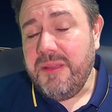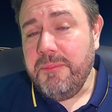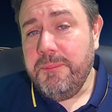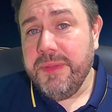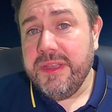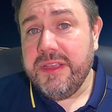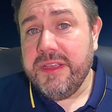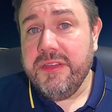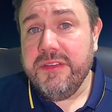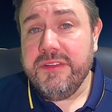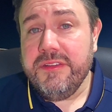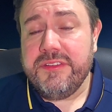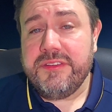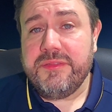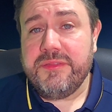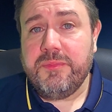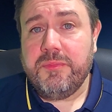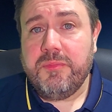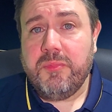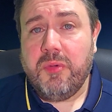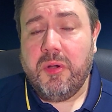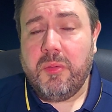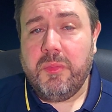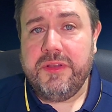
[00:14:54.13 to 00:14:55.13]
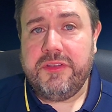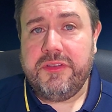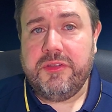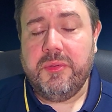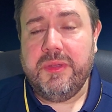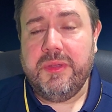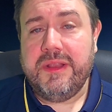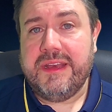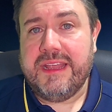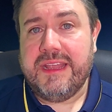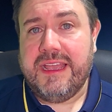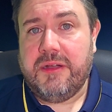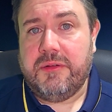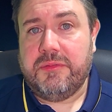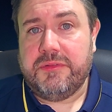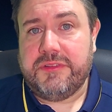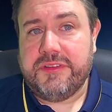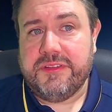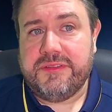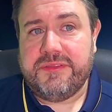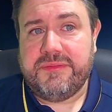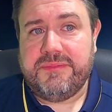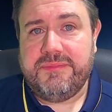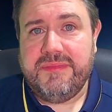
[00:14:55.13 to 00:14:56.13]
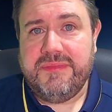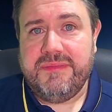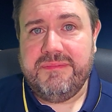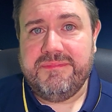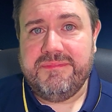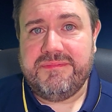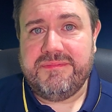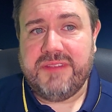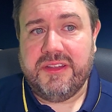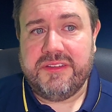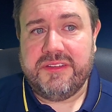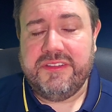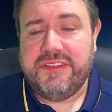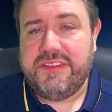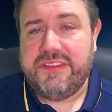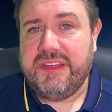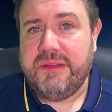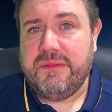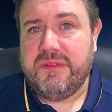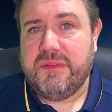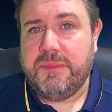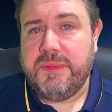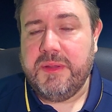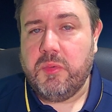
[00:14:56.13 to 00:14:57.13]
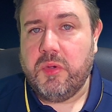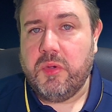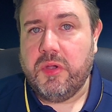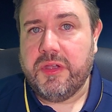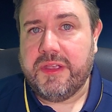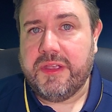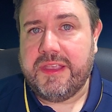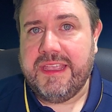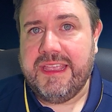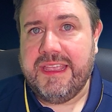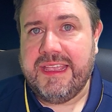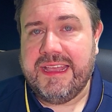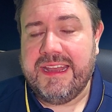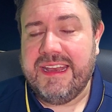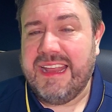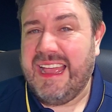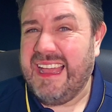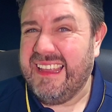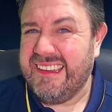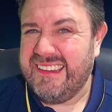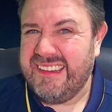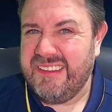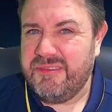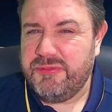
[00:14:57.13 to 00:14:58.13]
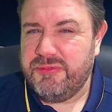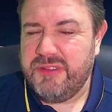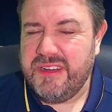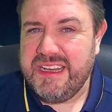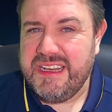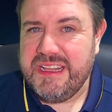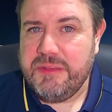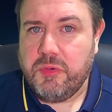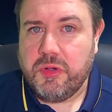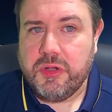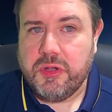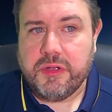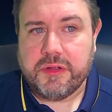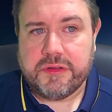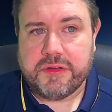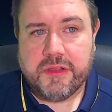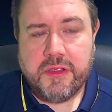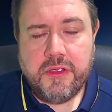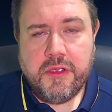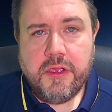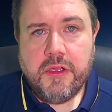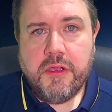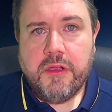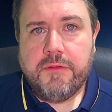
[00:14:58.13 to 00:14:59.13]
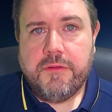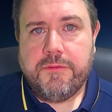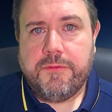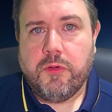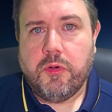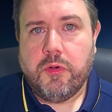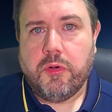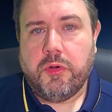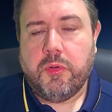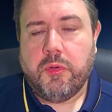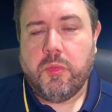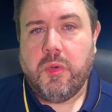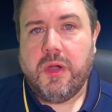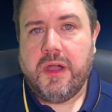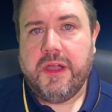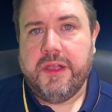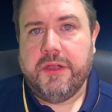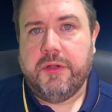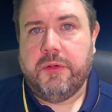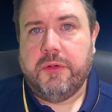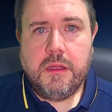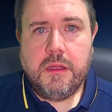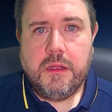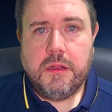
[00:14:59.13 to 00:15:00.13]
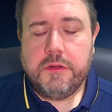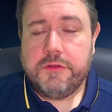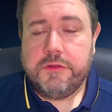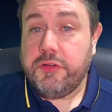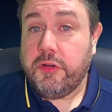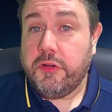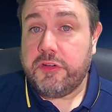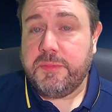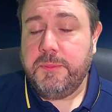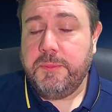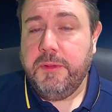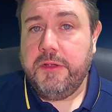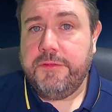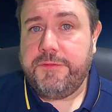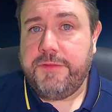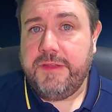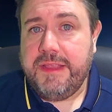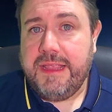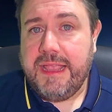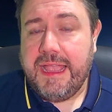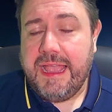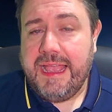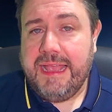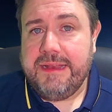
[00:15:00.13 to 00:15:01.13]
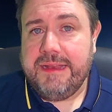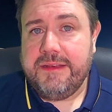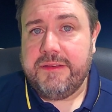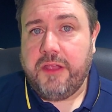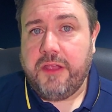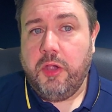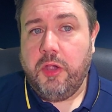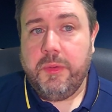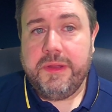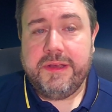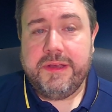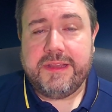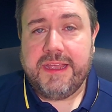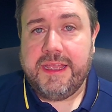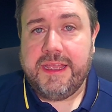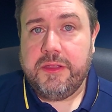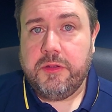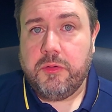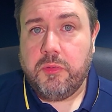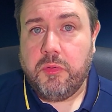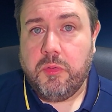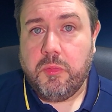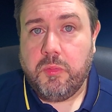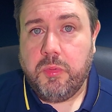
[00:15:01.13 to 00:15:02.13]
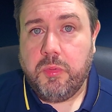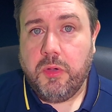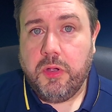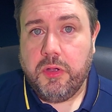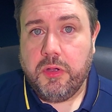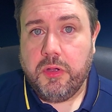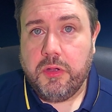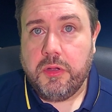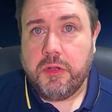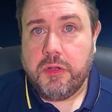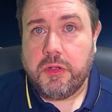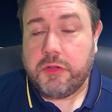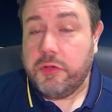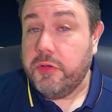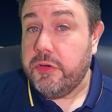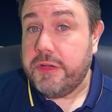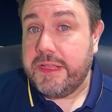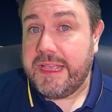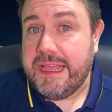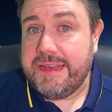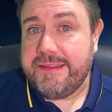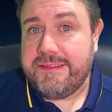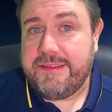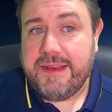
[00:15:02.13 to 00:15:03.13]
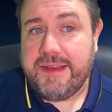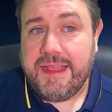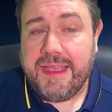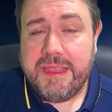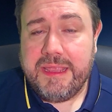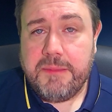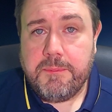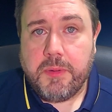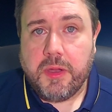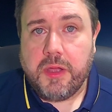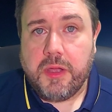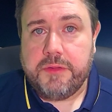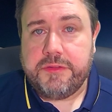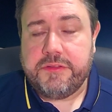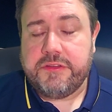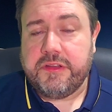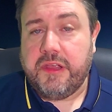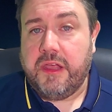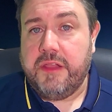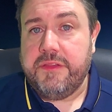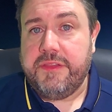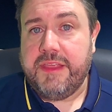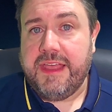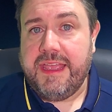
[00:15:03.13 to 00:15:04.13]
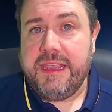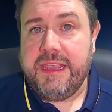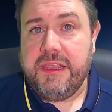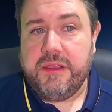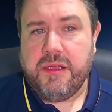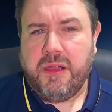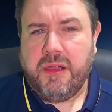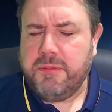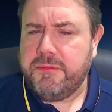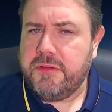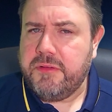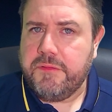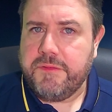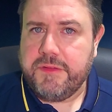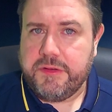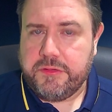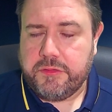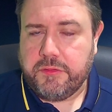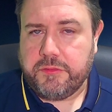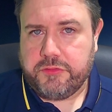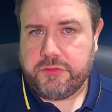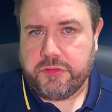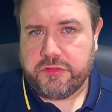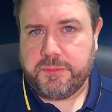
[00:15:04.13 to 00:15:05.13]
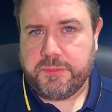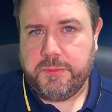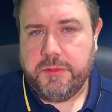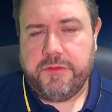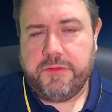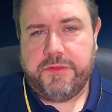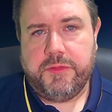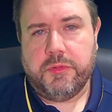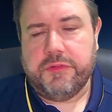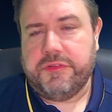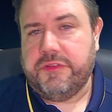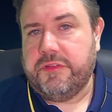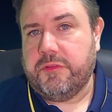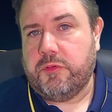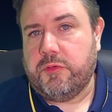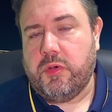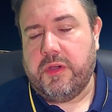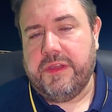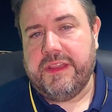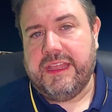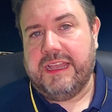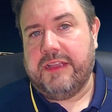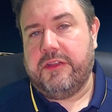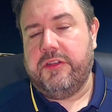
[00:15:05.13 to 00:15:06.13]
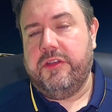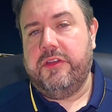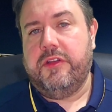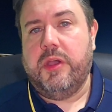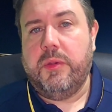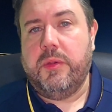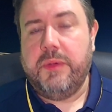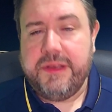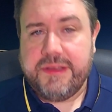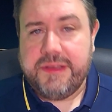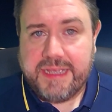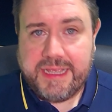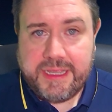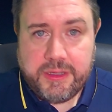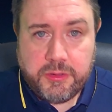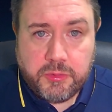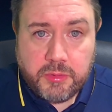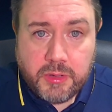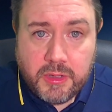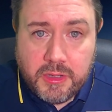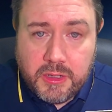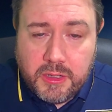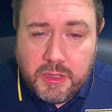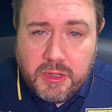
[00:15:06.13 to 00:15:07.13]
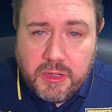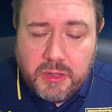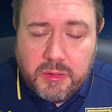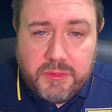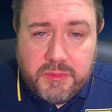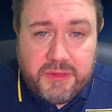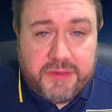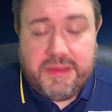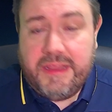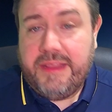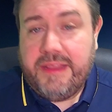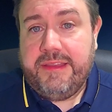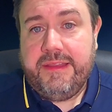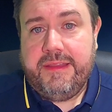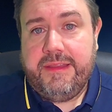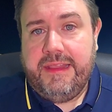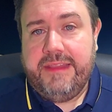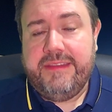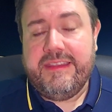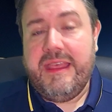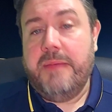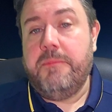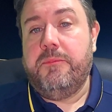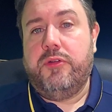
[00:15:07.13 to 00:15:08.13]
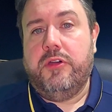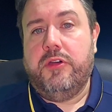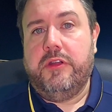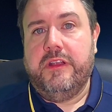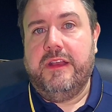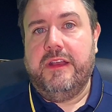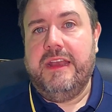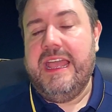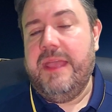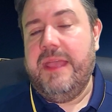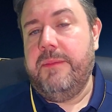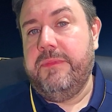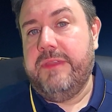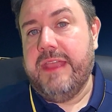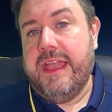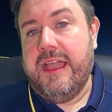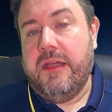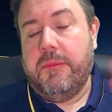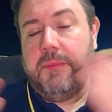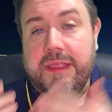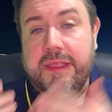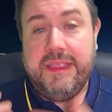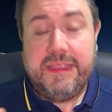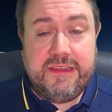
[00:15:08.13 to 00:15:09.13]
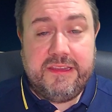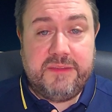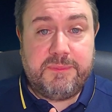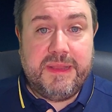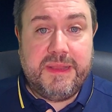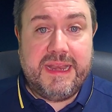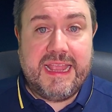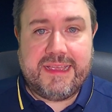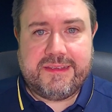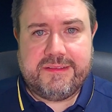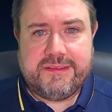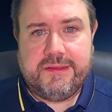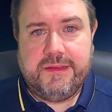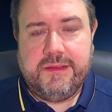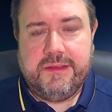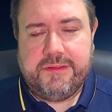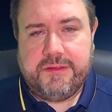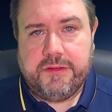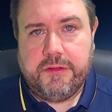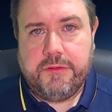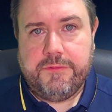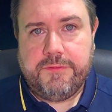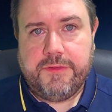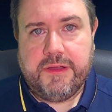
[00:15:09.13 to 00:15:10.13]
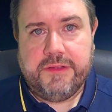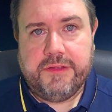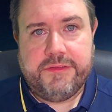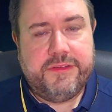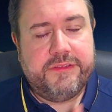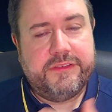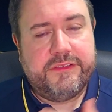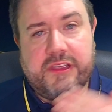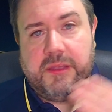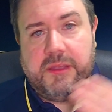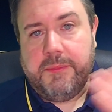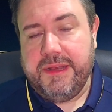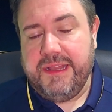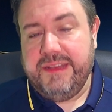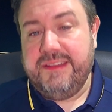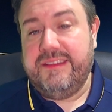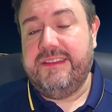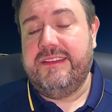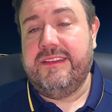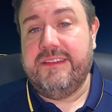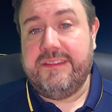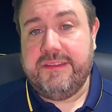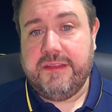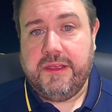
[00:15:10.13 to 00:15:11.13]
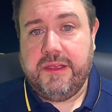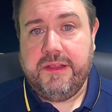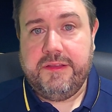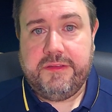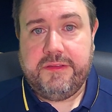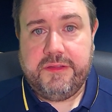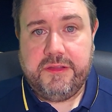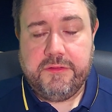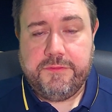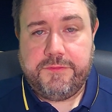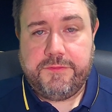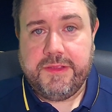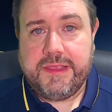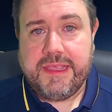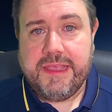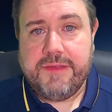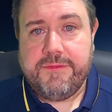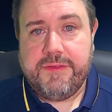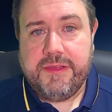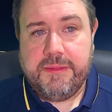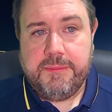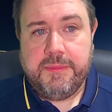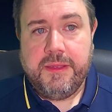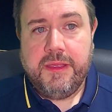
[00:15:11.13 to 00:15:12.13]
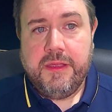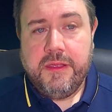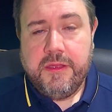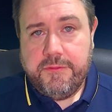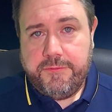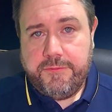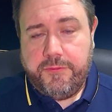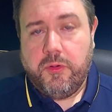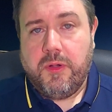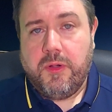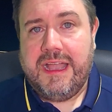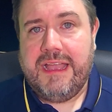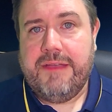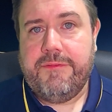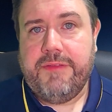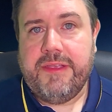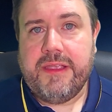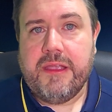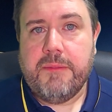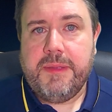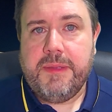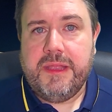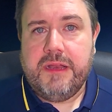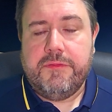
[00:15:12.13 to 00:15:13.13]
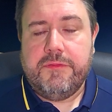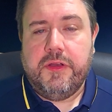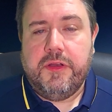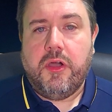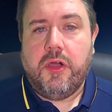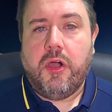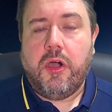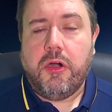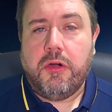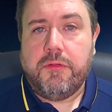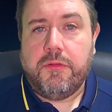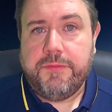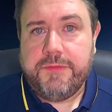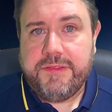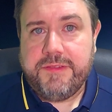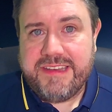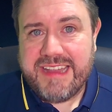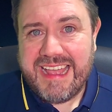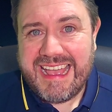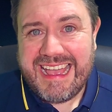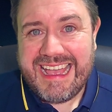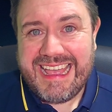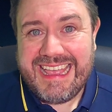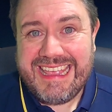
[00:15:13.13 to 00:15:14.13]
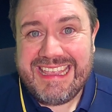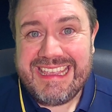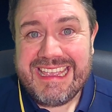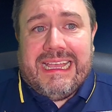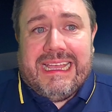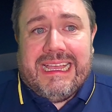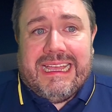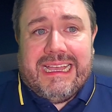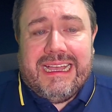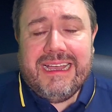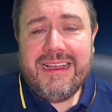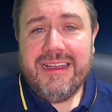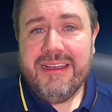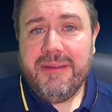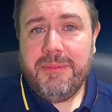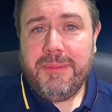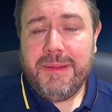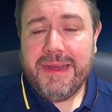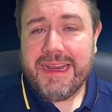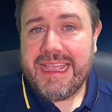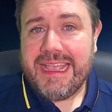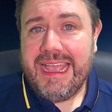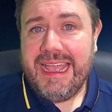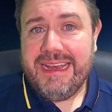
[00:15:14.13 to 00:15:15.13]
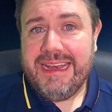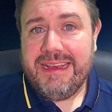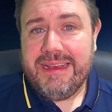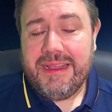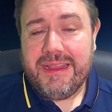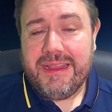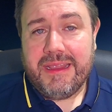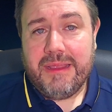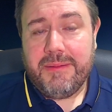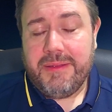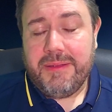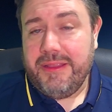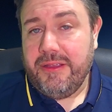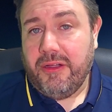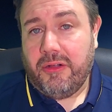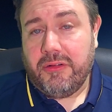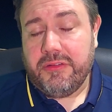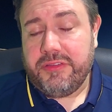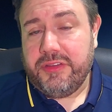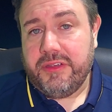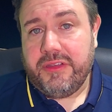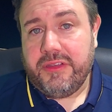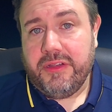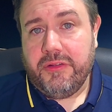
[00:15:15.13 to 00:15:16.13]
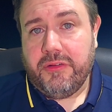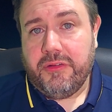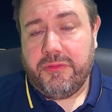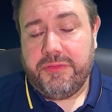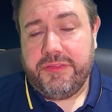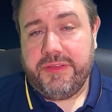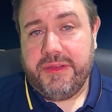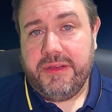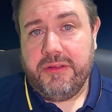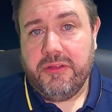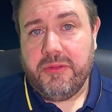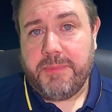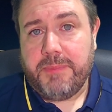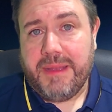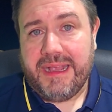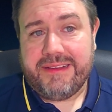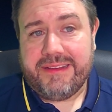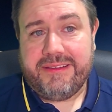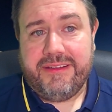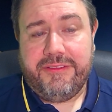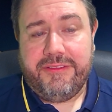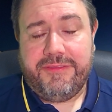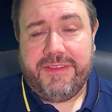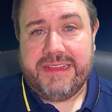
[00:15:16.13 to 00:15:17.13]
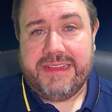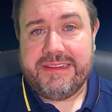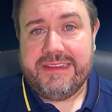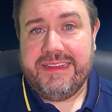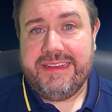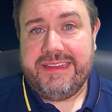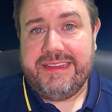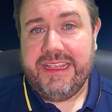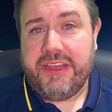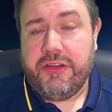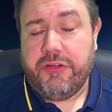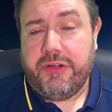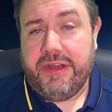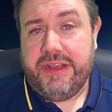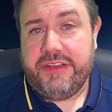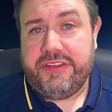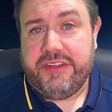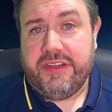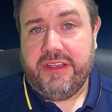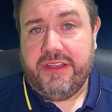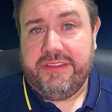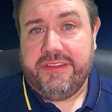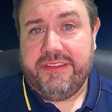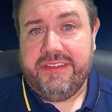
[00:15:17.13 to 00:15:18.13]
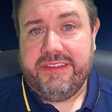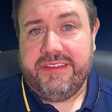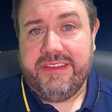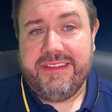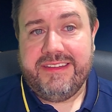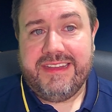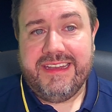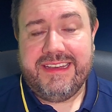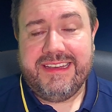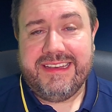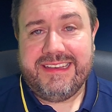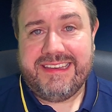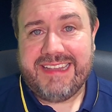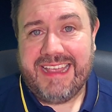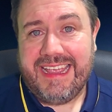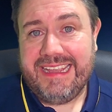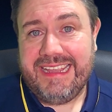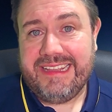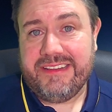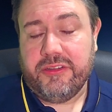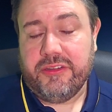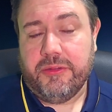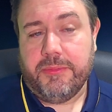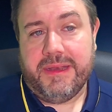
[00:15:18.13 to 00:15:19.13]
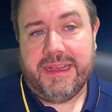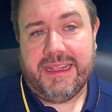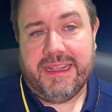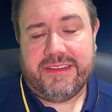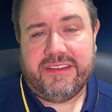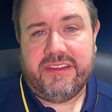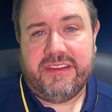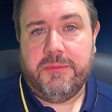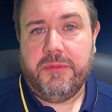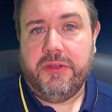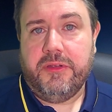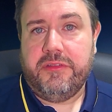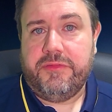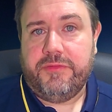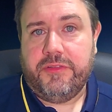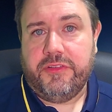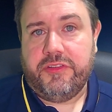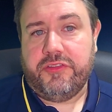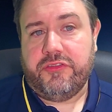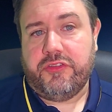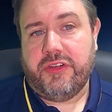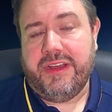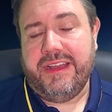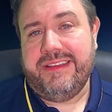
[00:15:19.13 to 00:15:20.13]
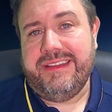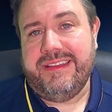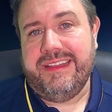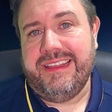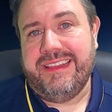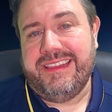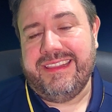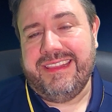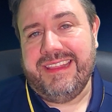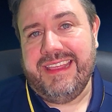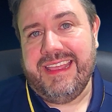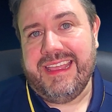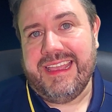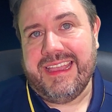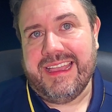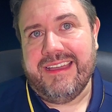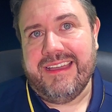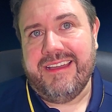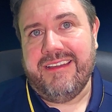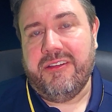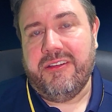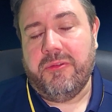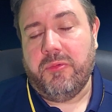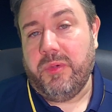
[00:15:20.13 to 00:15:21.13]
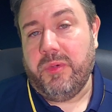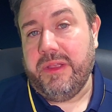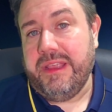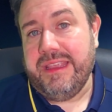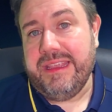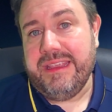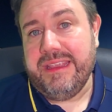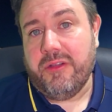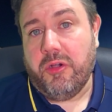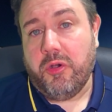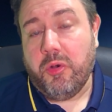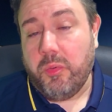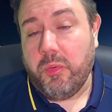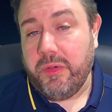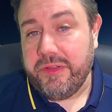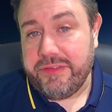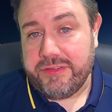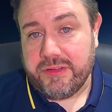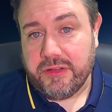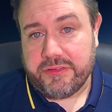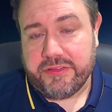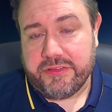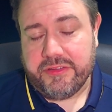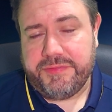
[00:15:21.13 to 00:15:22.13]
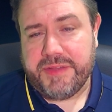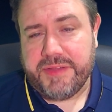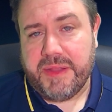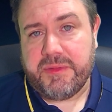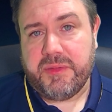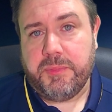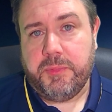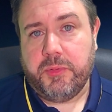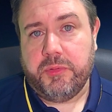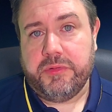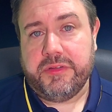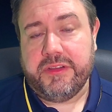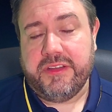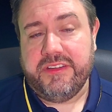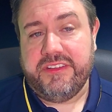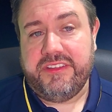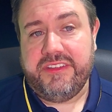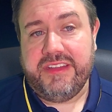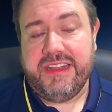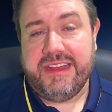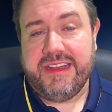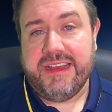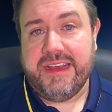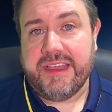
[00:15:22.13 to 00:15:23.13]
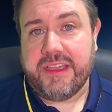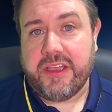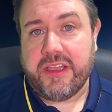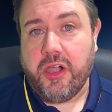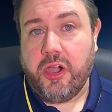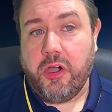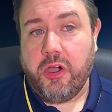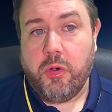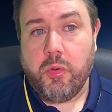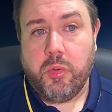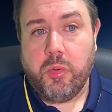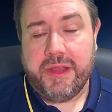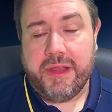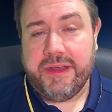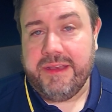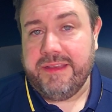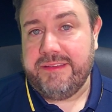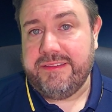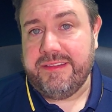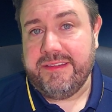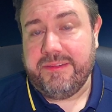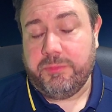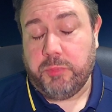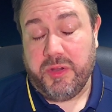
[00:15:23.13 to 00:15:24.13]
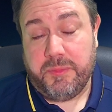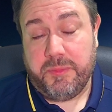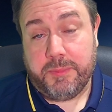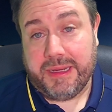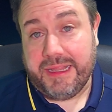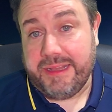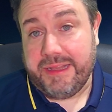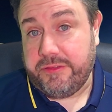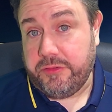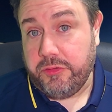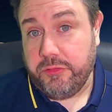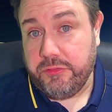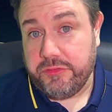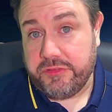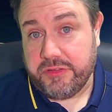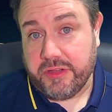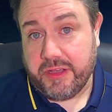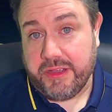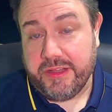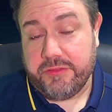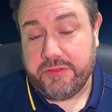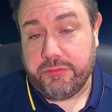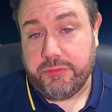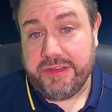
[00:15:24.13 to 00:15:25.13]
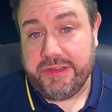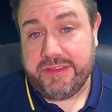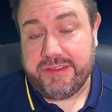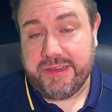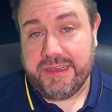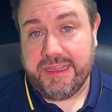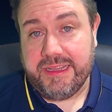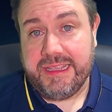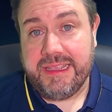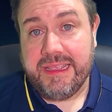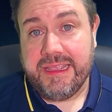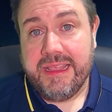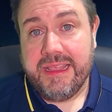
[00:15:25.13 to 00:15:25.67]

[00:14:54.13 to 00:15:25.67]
because what we're doing now just doesn't seem to be working and hasn't really worked for a while. Josh Murphy and Owen Dale were good again today, but I don't think Josh Murphy wasn't quite that good. Owen Dale, his end product let him down, but he's been excellent so far since coming into the side, so you forgive him for having a bit of an off day. But again, Oxford can obviously look back to the fact that they did create chances and didn't take them, and that's the most frustrating thing. We always look susceptible to conceding a goal, and we played two sides recently,